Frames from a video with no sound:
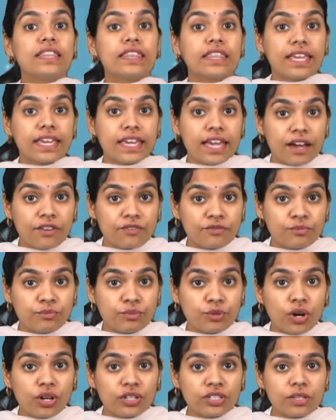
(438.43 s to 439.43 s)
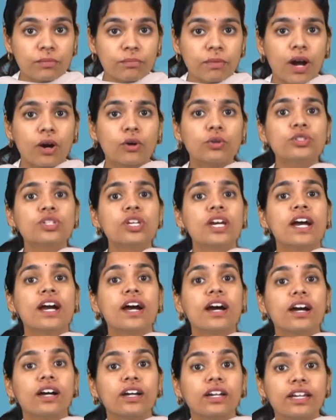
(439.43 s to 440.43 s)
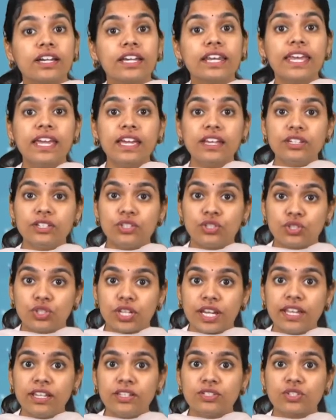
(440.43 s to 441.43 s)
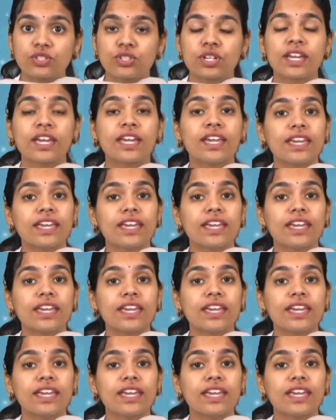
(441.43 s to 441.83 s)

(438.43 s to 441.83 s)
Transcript: They have brought about a great change